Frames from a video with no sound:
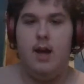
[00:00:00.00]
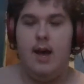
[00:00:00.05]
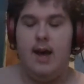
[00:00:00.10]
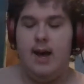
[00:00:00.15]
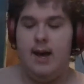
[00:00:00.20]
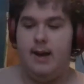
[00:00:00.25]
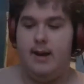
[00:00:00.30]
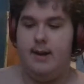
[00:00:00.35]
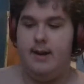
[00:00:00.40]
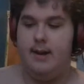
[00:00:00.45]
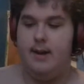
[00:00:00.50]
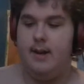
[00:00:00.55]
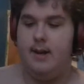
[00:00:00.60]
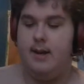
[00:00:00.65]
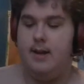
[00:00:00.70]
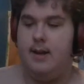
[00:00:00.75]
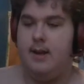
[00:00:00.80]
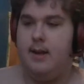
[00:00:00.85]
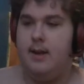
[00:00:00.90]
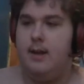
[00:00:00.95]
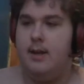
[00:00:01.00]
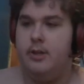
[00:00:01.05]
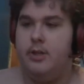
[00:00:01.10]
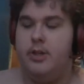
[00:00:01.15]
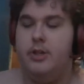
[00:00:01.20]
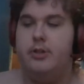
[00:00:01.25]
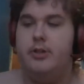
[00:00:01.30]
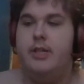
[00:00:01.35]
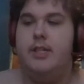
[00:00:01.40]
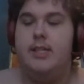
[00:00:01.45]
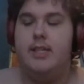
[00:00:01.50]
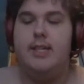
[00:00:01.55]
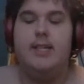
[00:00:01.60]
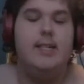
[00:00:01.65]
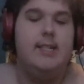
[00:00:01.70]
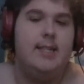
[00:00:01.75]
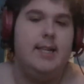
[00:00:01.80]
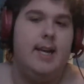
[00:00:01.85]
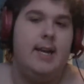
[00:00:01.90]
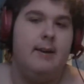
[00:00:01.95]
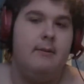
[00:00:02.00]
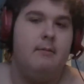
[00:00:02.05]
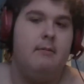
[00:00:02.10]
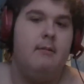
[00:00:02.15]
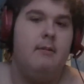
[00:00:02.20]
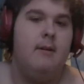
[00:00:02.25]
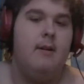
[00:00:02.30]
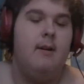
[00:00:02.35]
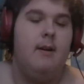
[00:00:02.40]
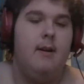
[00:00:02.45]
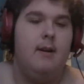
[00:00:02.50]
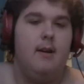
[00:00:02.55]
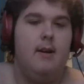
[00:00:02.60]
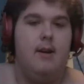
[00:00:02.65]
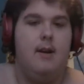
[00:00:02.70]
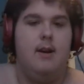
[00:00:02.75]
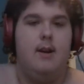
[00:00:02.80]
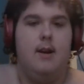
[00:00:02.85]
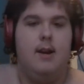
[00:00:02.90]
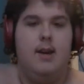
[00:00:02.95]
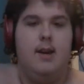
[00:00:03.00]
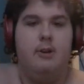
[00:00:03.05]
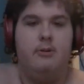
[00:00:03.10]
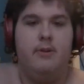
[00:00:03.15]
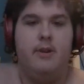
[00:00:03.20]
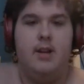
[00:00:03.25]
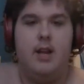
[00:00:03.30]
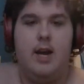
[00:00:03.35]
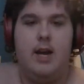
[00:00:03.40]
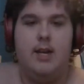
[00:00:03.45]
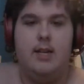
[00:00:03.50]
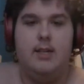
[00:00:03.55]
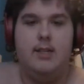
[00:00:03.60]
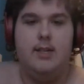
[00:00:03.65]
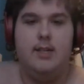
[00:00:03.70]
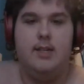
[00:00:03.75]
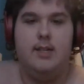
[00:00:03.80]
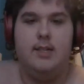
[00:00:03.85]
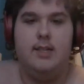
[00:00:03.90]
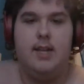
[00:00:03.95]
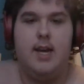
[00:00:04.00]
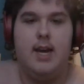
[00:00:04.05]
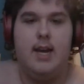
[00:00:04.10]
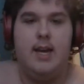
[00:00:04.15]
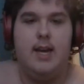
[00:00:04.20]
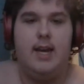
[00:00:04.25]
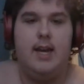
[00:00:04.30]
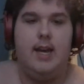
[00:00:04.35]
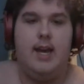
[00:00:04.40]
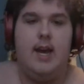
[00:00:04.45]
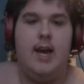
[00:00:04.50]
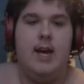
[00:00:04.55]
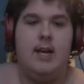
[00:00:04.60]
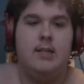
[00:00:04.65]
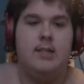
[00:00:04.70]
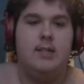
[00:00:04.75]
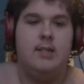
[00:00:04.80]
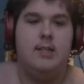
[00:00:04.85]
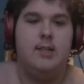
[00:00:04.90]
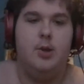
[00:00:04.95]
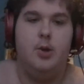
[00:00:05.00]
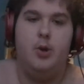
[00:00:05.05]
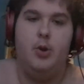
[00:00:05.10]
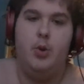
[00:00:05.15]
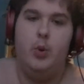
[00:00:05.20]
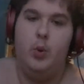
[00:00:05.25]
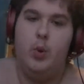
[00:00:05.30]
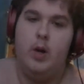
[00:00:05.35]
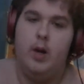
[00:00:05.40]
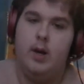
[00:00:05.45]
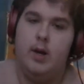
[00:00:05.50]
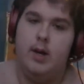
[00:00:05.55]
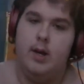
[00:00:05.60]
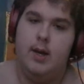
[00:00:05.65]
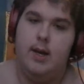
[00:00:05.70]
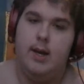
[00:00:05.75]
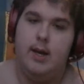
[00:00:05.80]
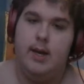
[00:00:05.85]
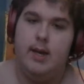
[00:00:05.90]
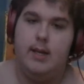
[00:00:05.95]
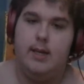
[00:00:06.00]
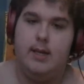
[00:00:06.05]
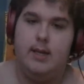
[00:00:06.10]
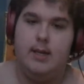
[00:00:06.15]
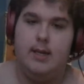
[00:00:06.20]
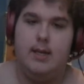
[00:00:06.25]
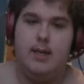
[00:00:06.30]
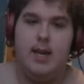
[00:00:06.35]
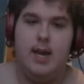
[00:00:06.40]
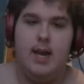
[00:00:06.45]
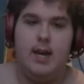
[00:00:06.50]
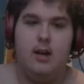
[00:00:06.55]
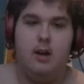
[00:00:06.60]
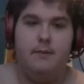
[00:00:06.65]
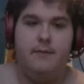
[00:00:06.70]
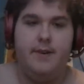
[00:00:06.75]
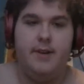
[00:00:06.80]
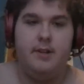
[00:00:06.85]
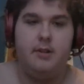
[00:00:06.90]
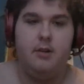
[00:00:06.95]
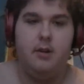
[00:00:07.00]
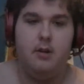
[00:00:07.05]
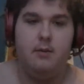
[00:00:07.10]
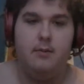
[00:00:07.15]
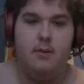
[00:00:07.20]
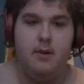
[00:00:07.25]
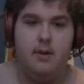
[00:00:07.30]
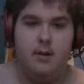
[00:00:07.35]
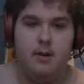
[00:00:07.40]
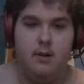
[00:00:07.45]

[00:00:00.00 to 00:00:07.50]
And as soon as he sees it, he realizes that he has to take off his glove